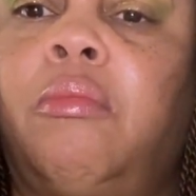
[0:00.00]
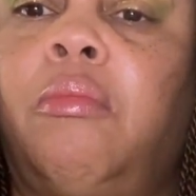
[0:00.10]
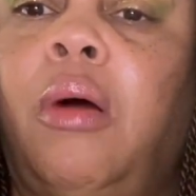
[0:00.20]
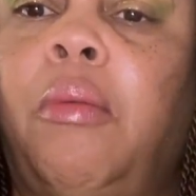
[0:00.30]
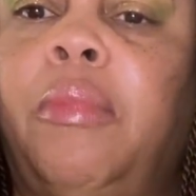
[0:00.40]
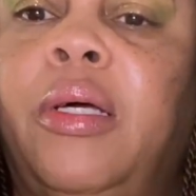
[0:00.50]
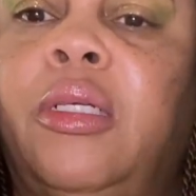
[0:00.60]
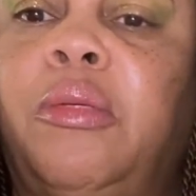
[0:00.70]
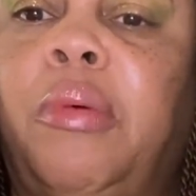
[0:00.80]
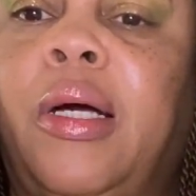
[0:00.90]
Mambe
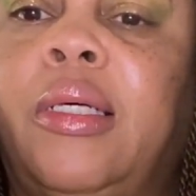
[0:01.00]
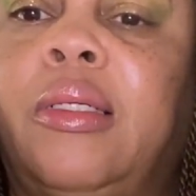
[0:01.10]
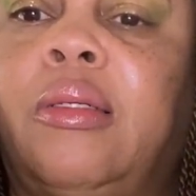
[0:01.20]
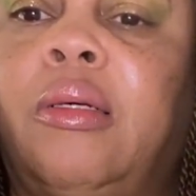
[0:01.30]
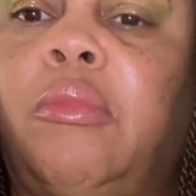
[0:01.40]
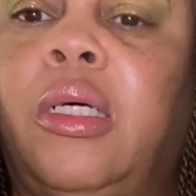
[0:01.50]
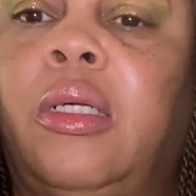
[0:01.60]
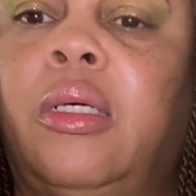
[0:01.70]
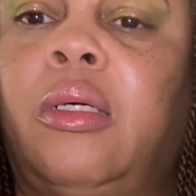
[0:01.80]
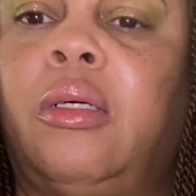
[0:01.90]
Spice or something like
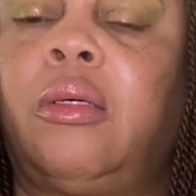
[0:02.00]
that.